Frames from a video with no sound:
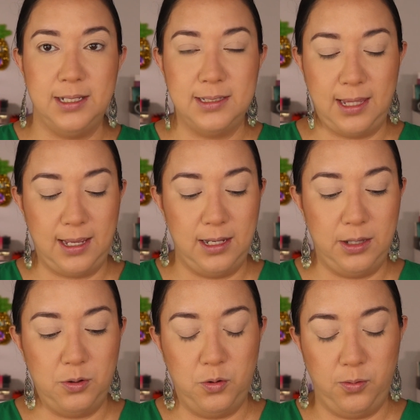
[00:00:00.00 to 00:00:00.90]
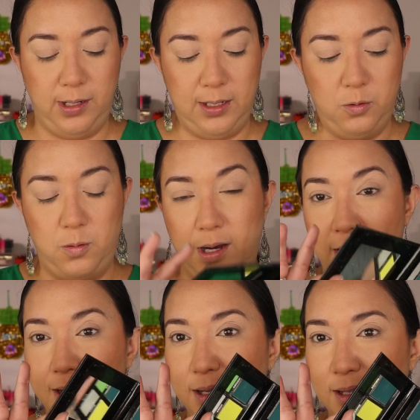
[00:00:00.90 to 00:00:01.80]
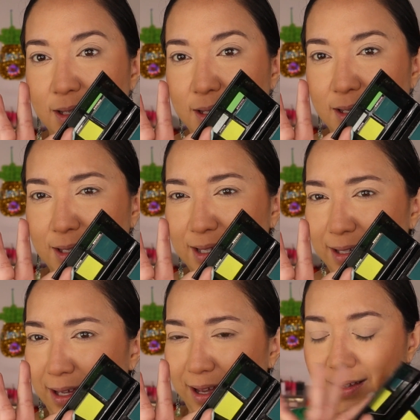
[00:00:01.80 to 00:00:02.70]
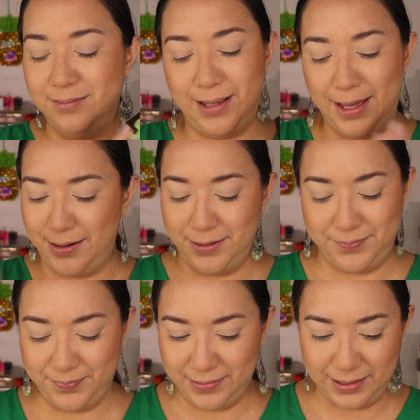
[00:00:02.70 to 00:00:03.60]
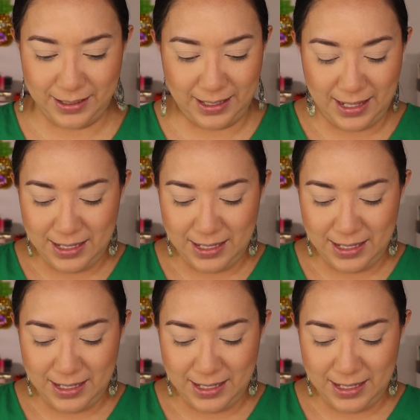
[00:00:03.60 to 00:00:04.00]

It's like a little green quad yeah, I don't know.